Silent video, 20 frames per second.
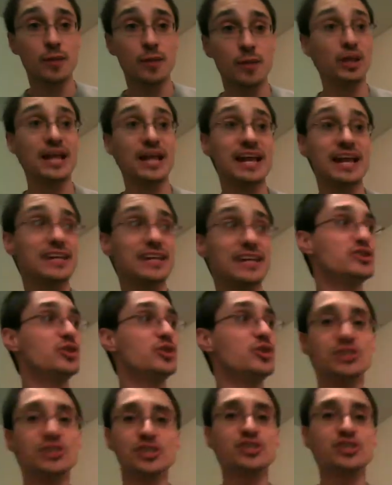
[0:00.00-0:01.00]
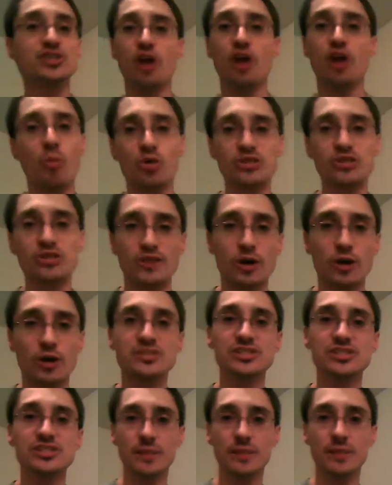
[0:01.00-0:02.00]
blades used in the Star Wars
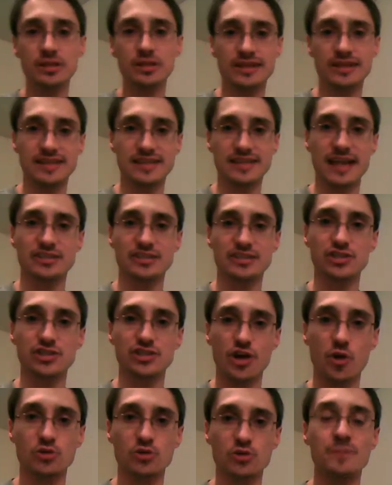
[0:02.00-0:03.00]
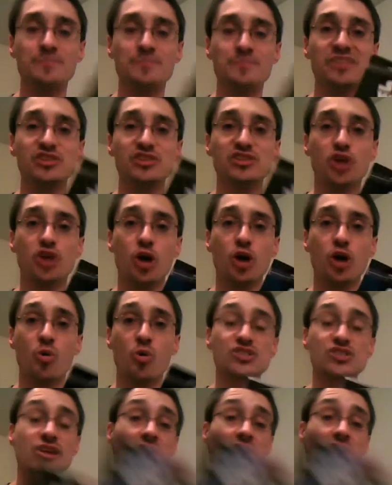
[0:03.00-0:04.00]
films, something like that to denote Star
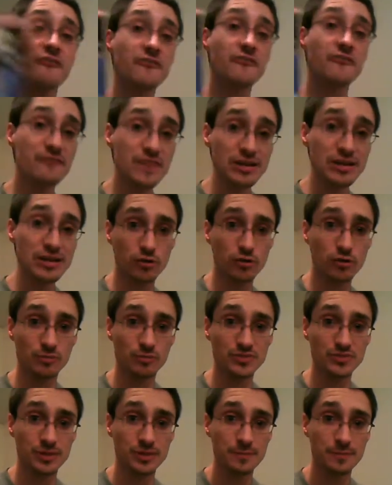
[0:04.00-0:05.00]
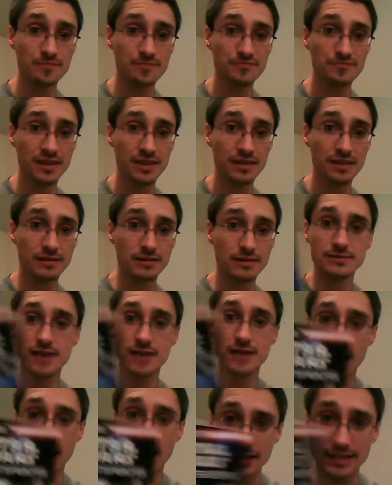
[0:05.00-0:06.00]
Wars films,
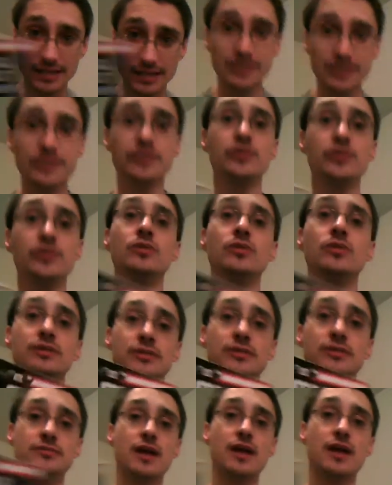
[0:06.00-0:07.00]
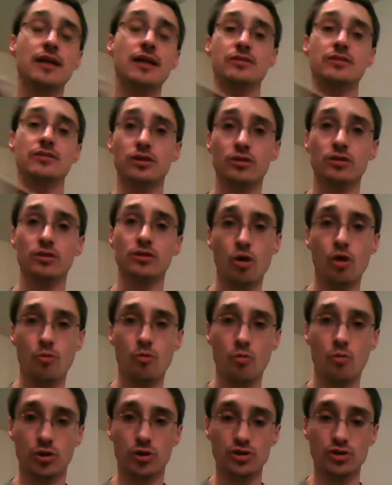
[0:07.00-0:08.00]
not EU, not the
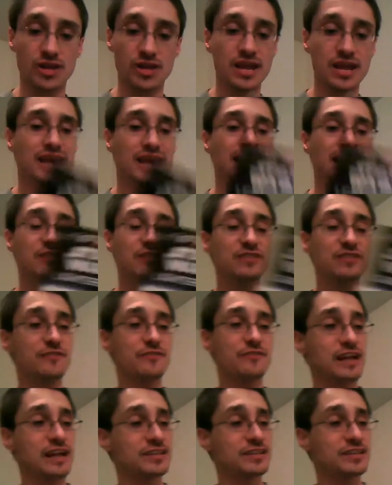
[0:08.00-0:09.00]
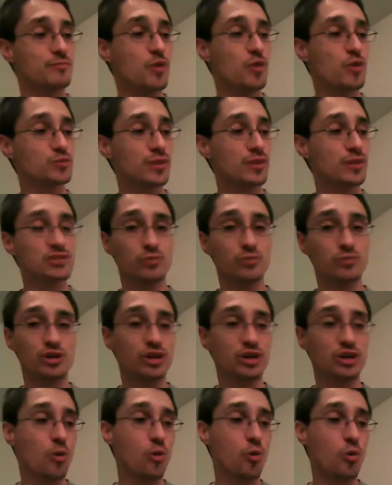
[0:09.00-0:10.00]
Clone Wars. Given the fact that most places where
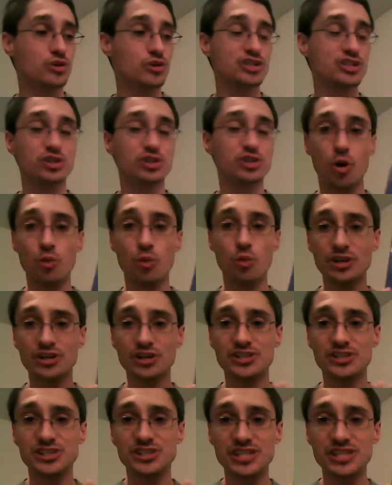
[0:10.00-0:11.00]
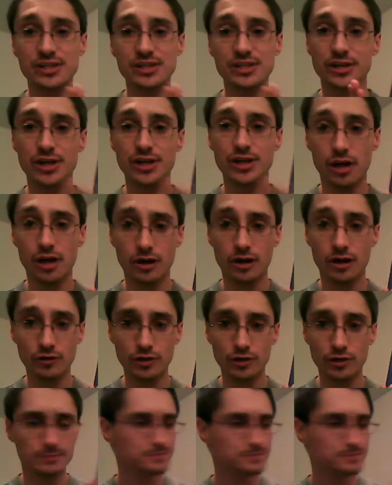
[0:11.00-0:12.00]
you can order this, you're only going to see the
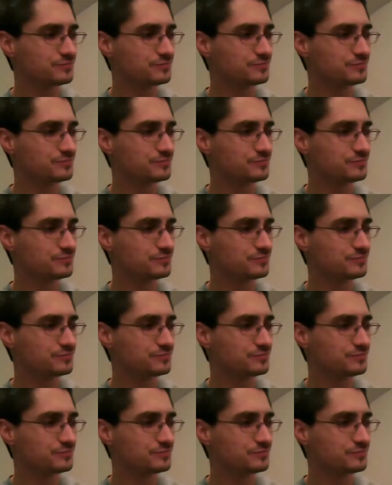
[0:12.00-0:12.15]
cover,